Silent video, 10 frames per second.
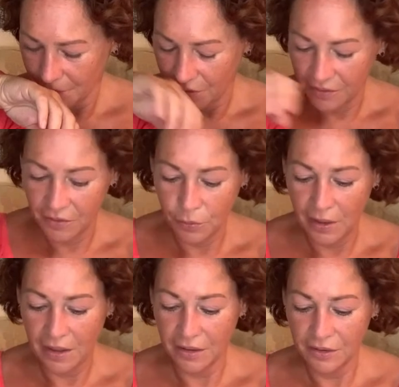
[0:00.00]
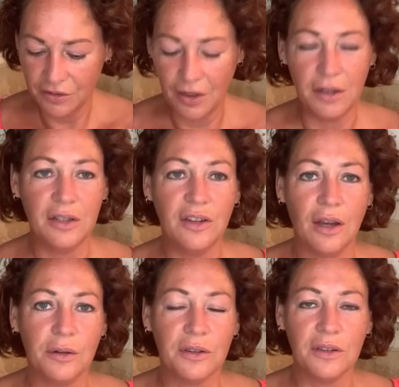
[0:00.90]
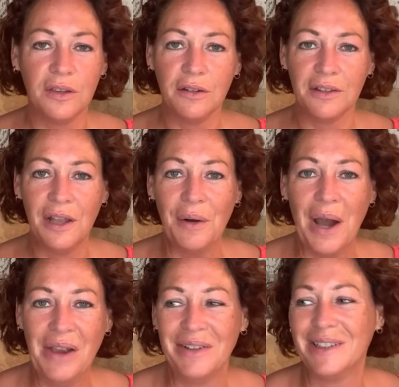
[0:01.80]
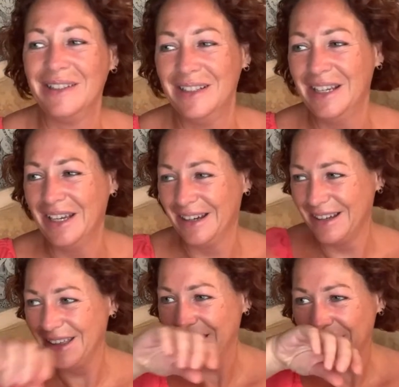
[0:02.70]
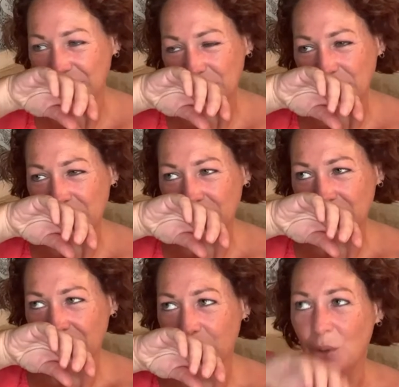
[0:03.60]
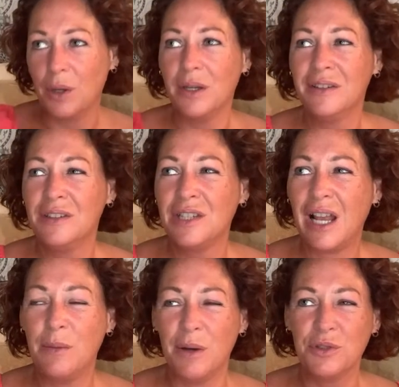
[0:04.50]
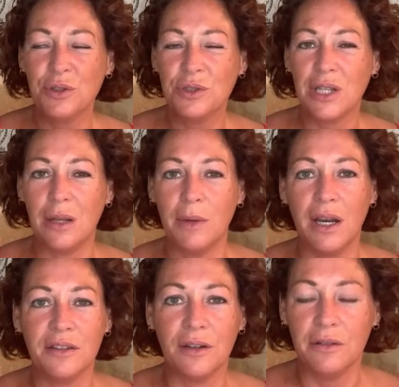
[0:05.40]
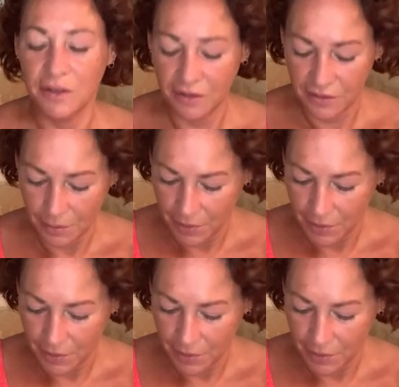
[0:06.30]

This is where Teone tells us there is no iris in here. Well, it's Shalimar. I'm sure Shalimar has iris, doesn't it?